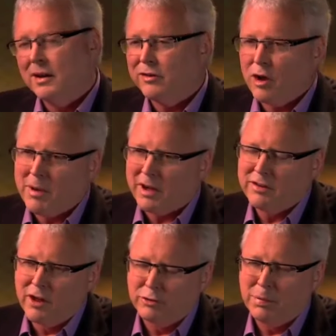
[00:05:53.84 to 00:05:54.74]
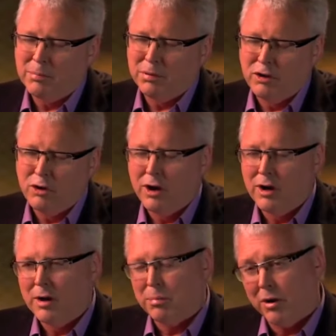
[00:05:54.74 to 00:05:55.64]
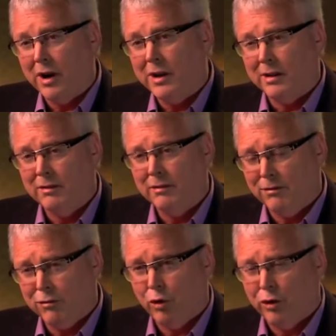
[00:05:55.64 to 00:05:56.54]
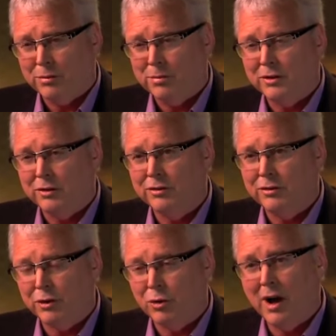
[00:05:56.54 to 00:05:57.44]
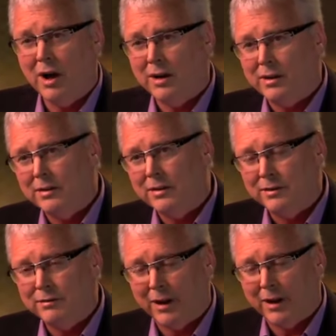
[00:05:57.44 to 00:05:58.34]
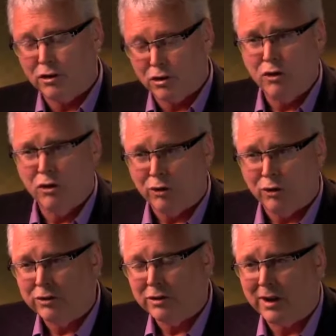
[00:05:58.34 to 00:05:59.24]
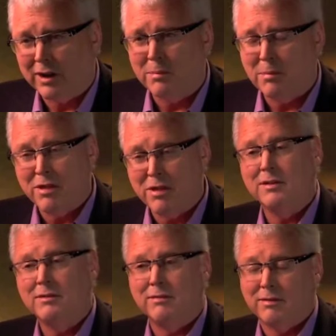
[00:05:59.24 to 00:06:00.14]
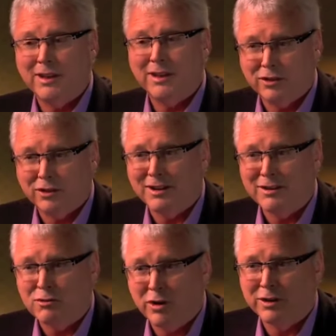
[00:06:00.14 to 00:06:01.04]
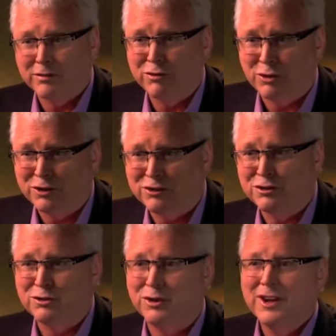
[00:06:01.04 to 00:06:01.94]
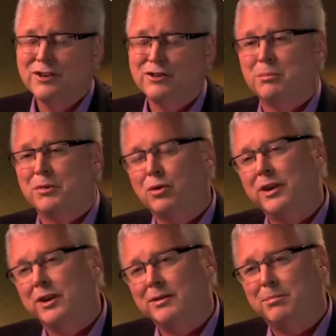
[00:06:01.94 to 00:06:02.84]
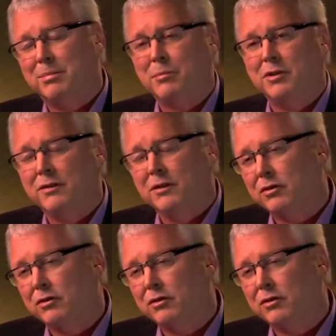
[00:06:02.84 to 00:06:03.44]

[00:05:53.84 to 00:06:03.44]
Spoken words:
Let's go back to those people who are praying for you, because if you are in fact cured, then they'll take credit for it to some degree and perhaps even